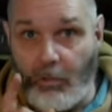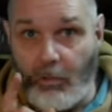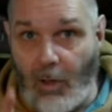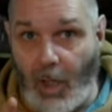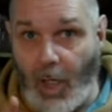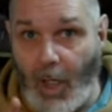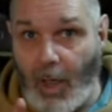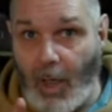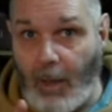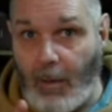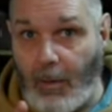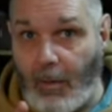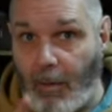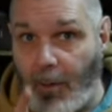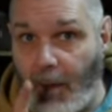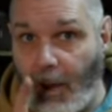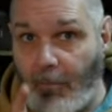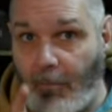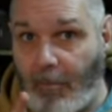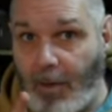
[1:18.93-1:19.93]
right
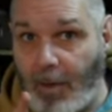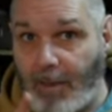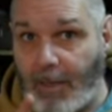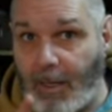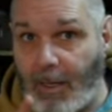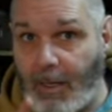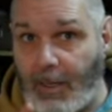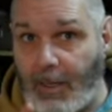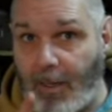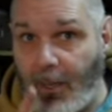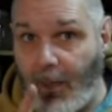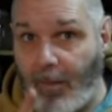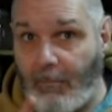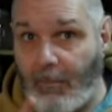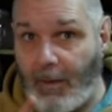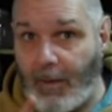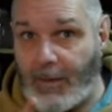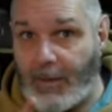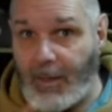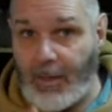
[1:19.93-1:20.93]
get ready get
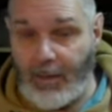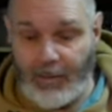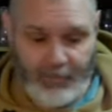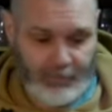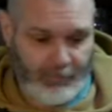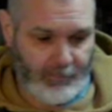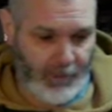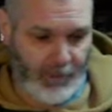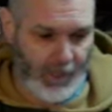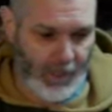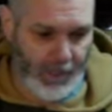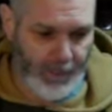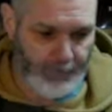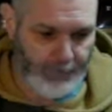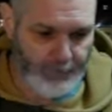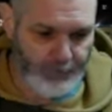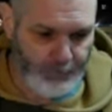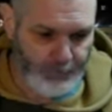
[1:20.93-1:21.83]
ready right